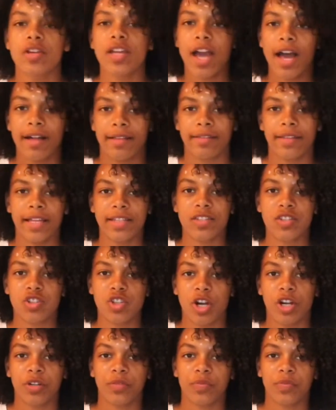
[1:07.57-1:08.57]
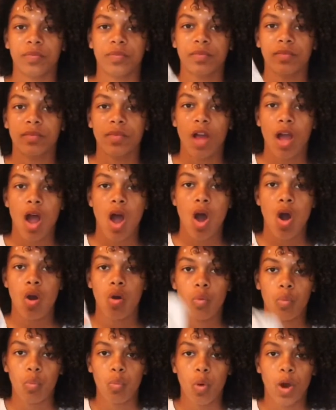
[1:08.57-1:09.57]
yeah, let's start
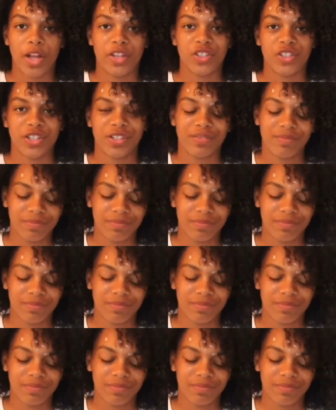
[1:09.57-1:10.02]
watching.